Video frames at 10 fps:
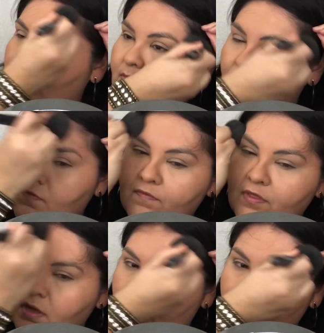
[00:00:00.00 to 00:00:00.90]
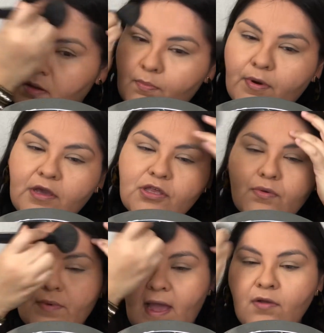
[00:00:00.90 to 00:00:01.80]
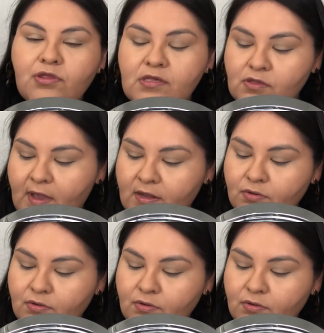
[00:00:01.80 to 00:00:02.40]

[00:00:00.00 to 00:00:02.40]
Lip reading: move the brush around just so I